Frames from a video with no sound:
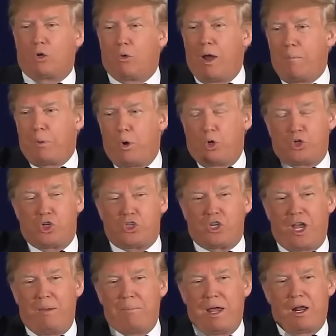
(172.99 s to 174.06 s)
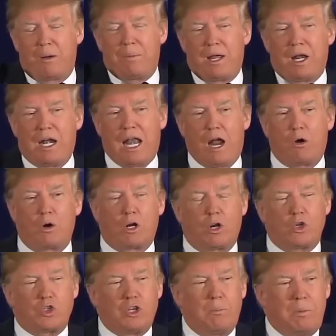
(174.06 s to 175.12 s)
A great poll just came out about an hour
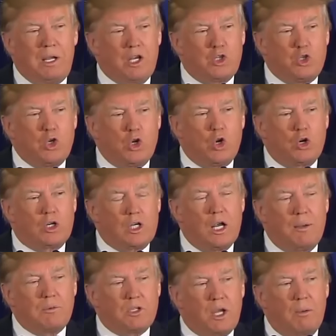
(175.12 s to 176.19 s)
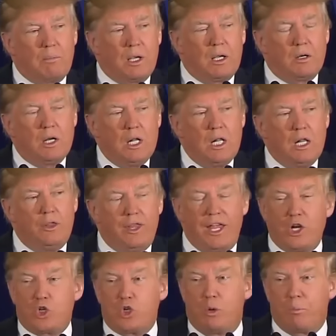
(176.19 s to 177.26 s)
ago. CBS, New York Times came out.
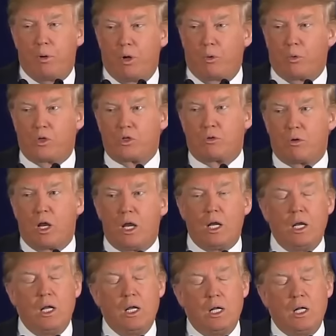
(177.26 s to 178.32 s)
National poll was great.